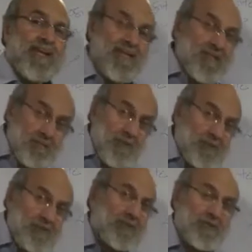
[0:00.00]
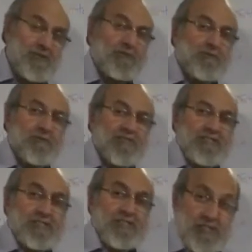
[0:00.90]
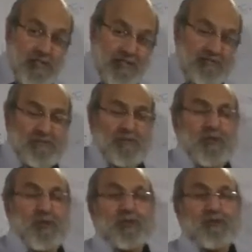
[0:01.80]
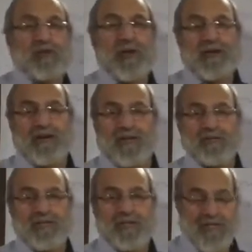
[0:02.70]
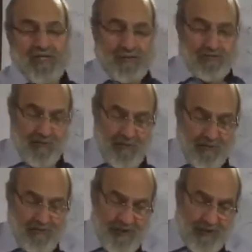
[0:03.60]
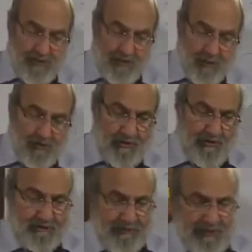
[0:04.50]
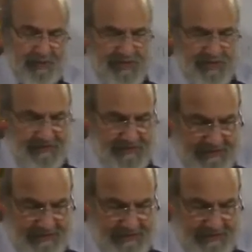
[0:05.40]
another possibility of jar, of Arab taking the form of jar or genitive